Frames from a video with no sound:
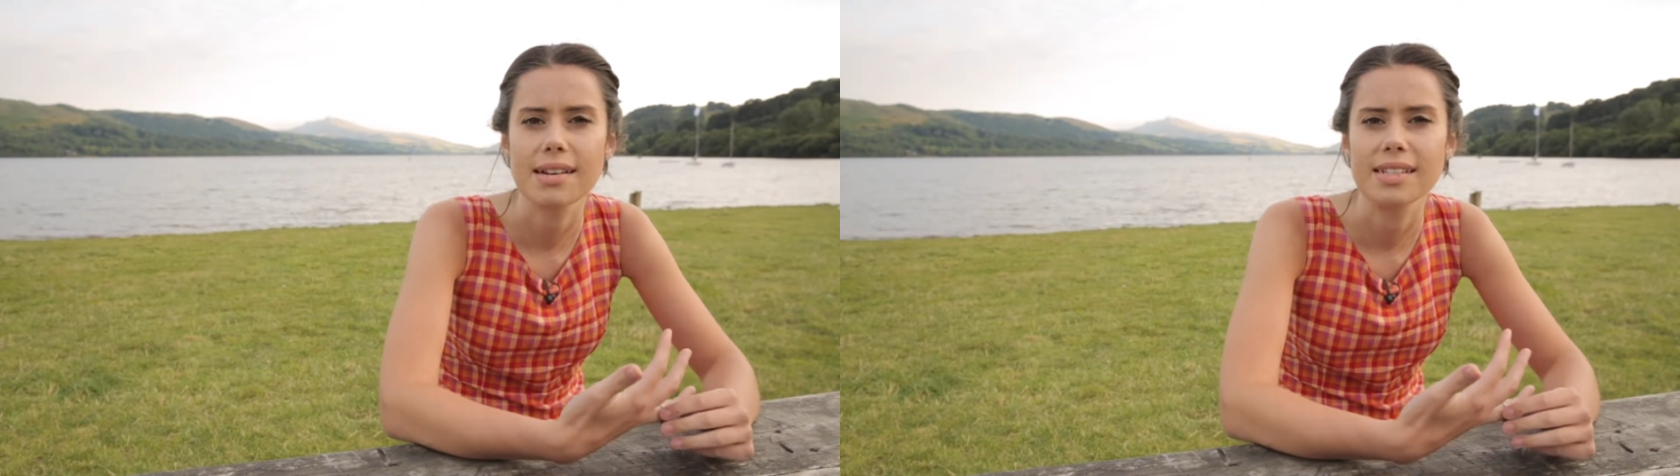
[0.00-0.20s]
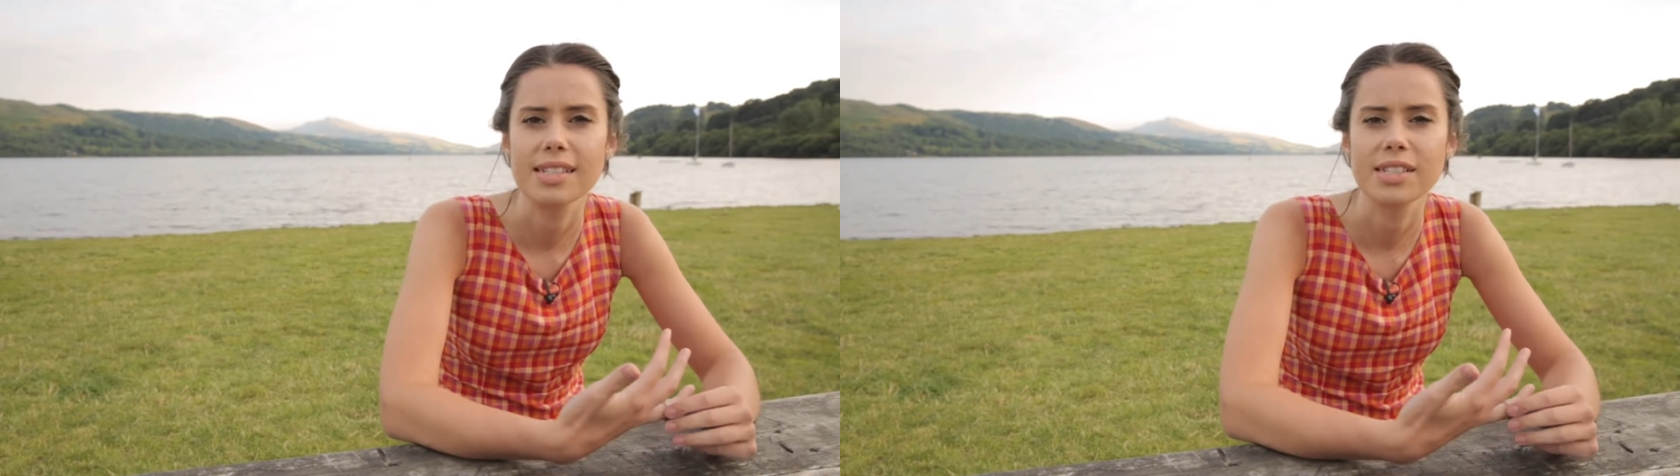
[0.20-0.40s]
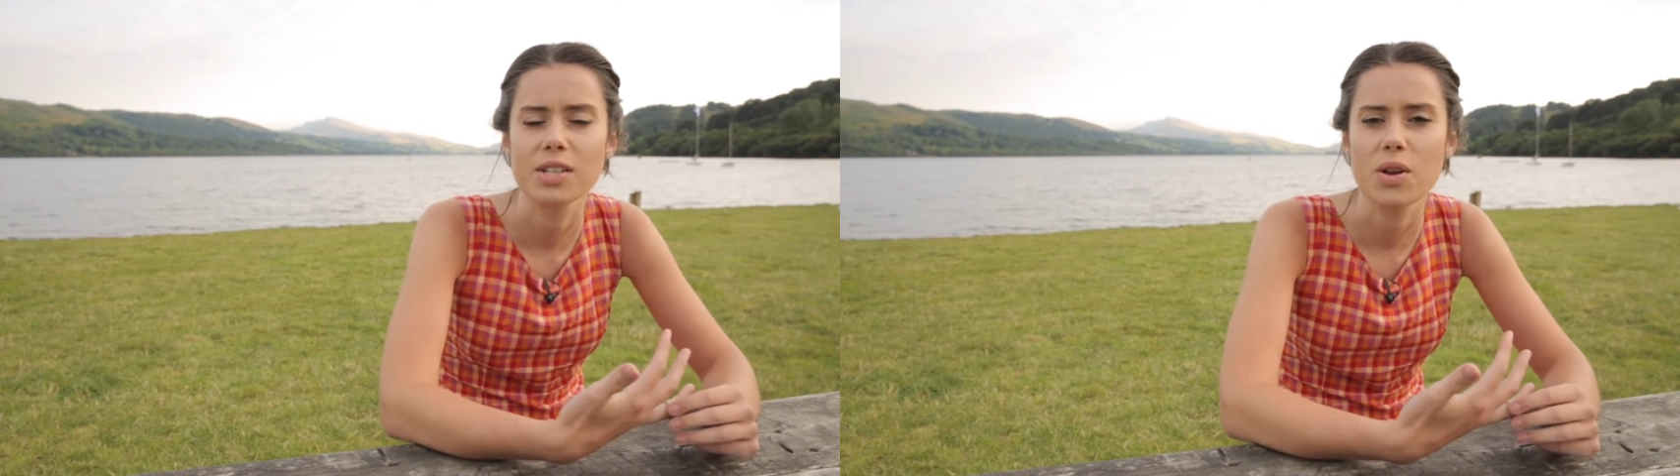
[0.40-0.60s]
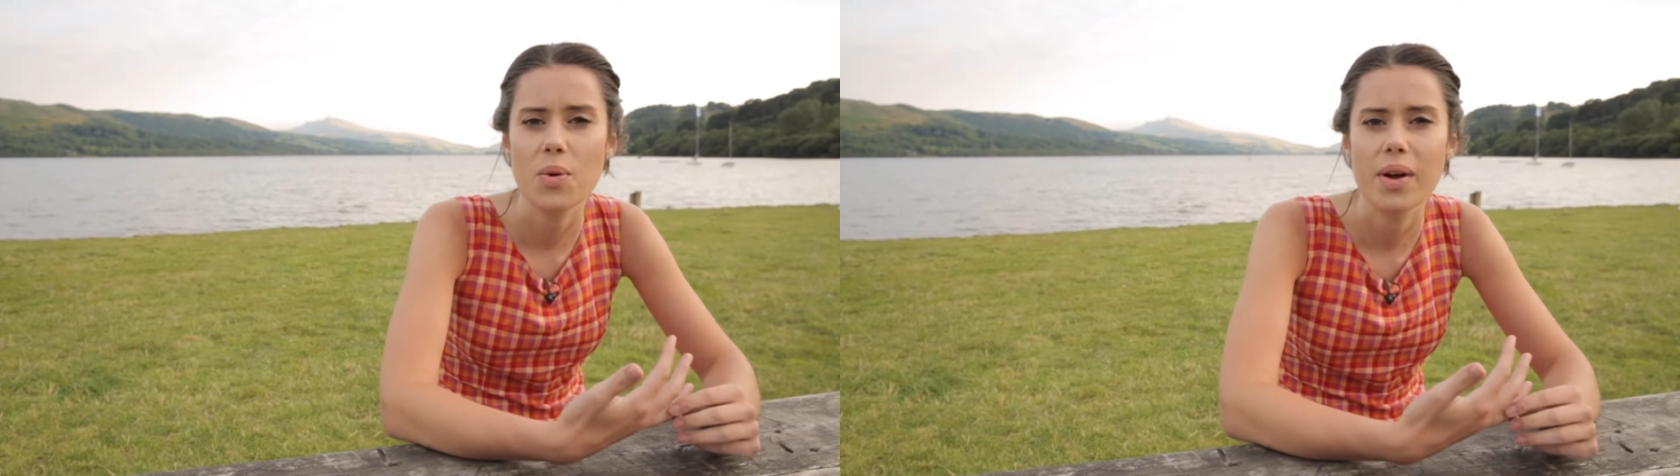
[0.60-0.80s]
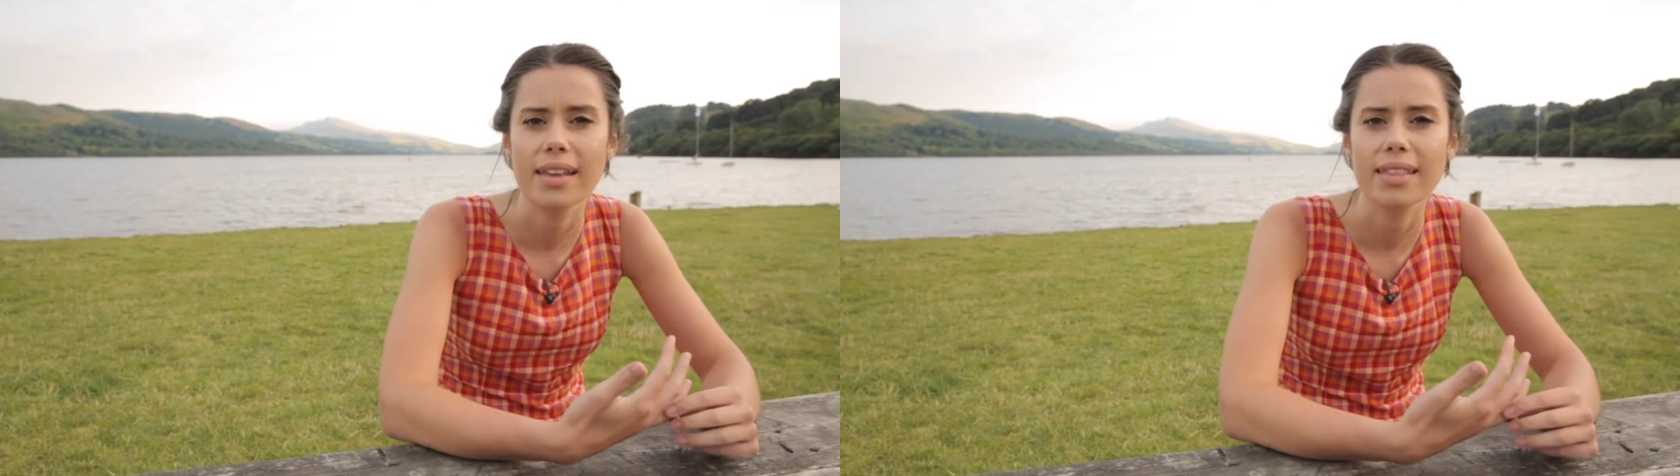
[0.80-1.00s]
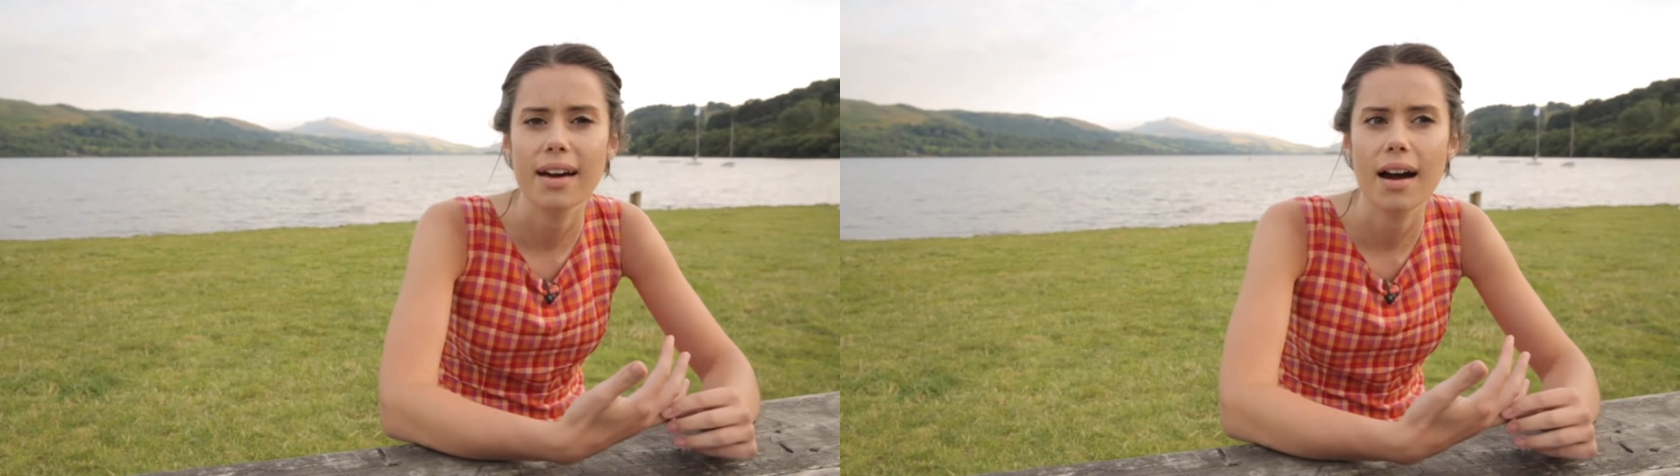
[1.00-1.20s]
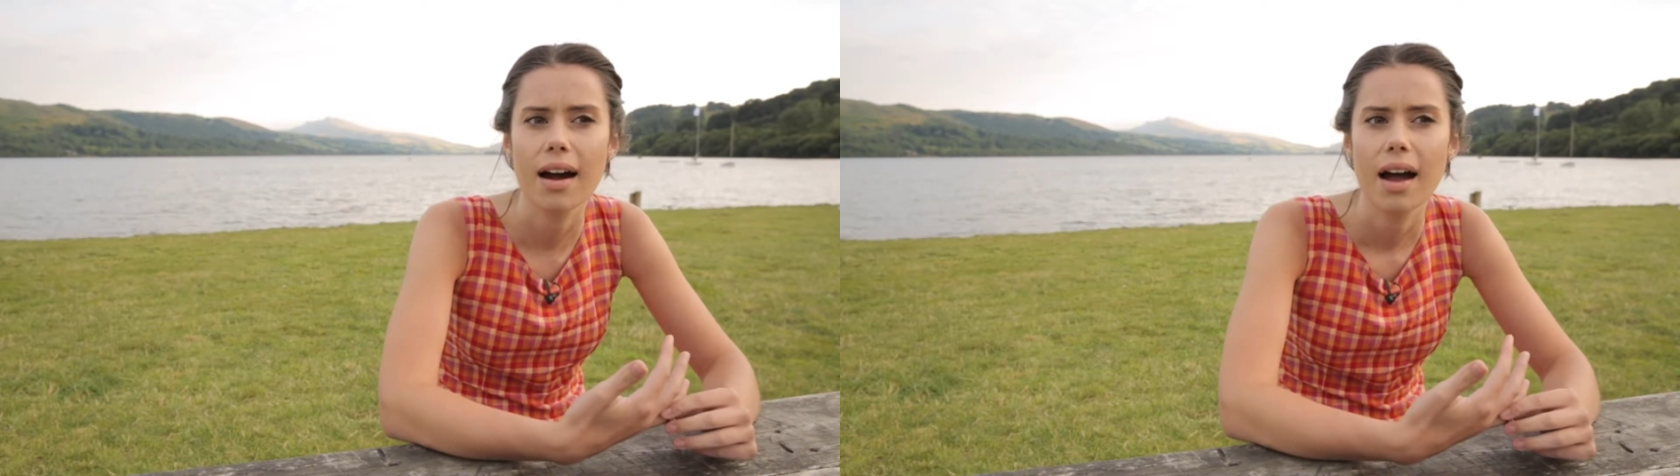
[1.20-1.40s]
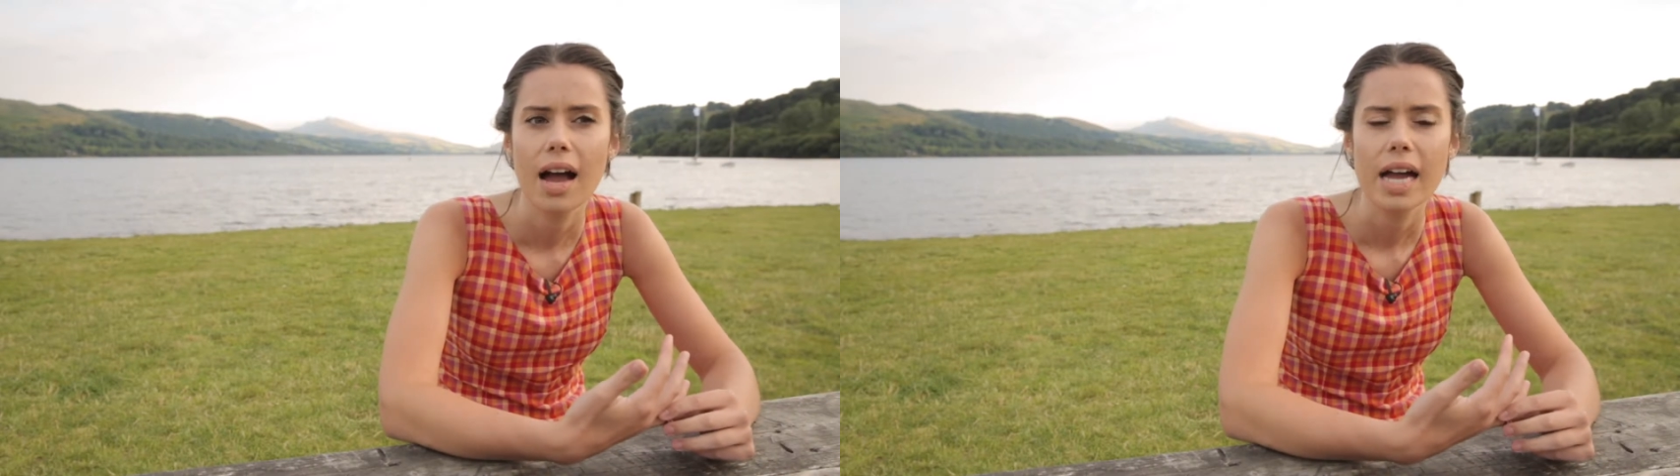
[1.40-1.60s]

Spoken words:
and knowing that